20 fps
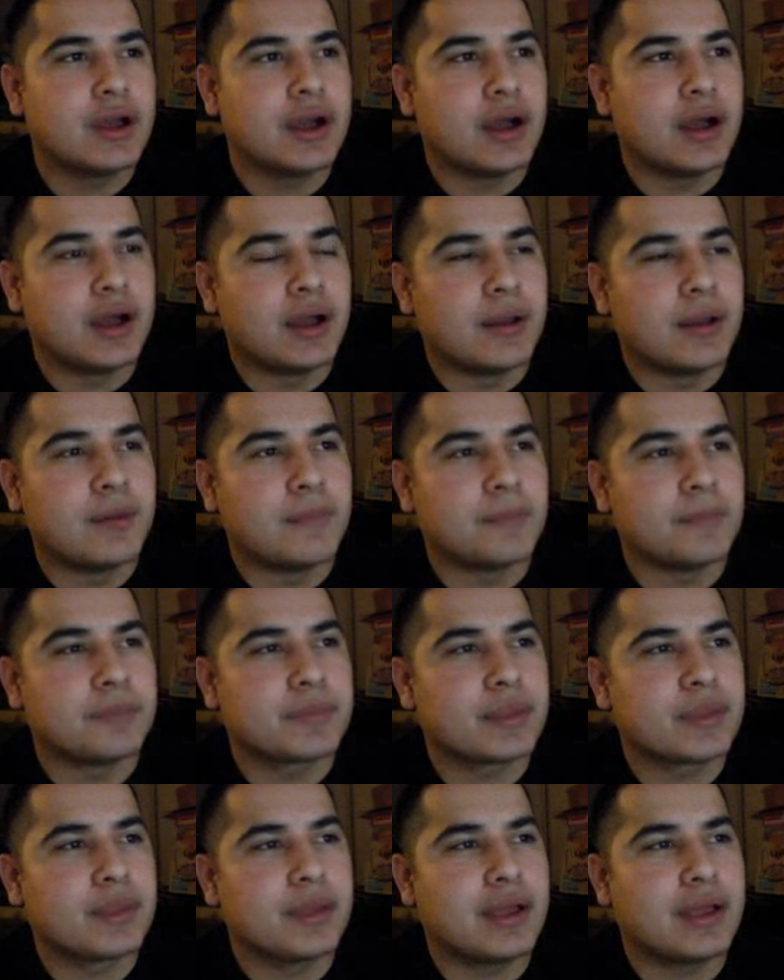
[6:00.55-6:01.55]

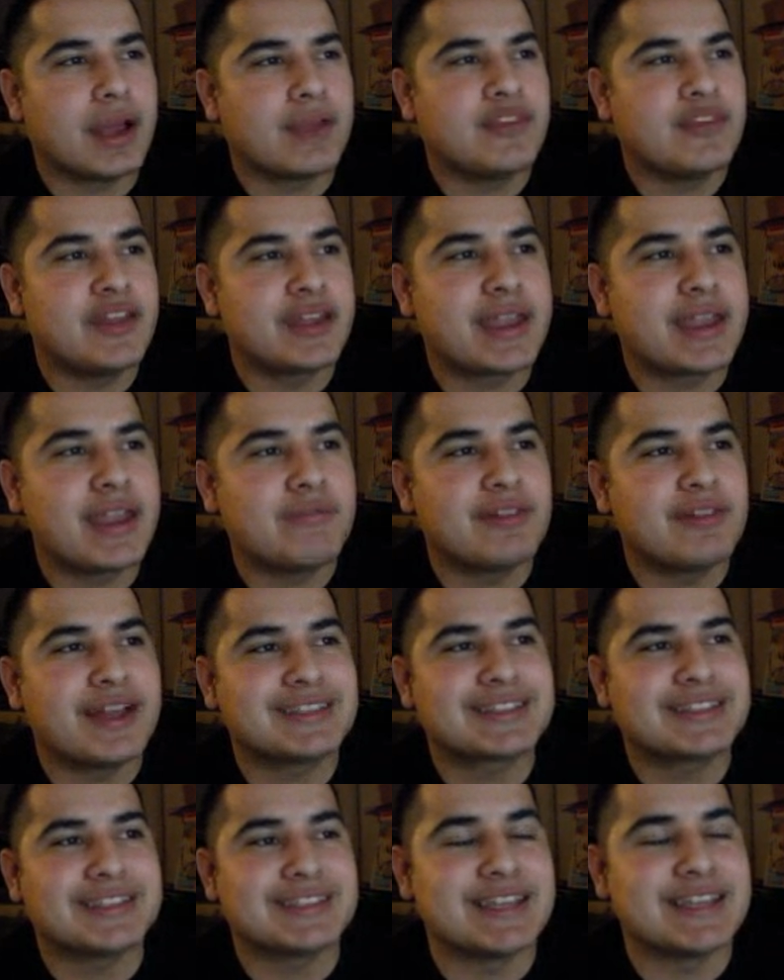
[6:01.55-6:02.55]
I think Cain
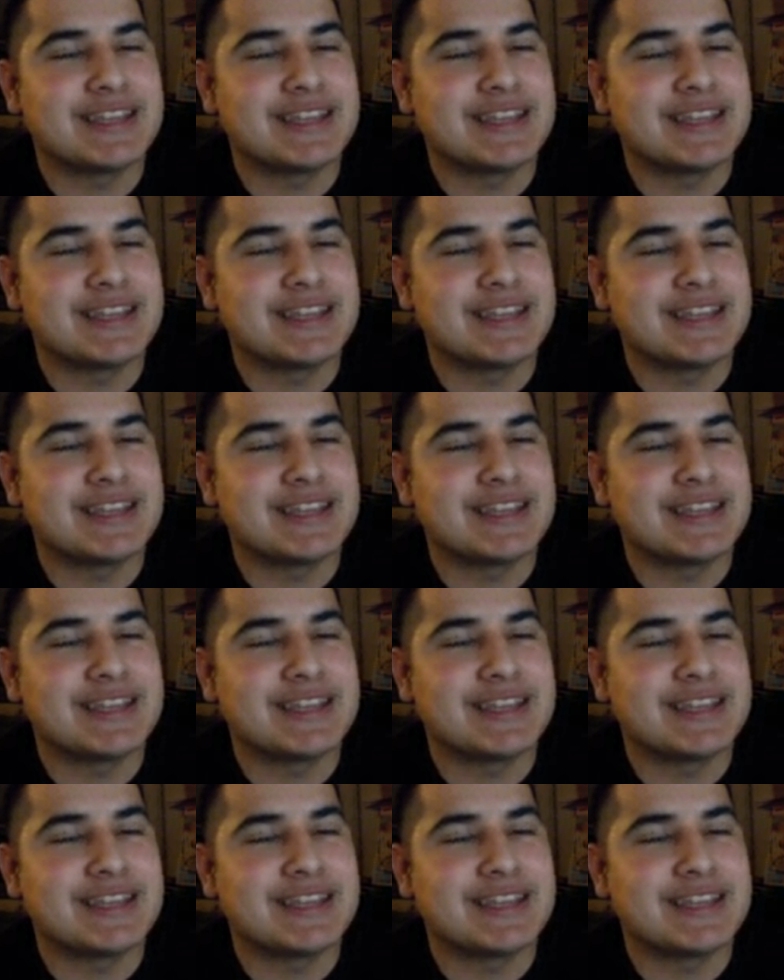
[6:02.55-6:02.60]
Velasquez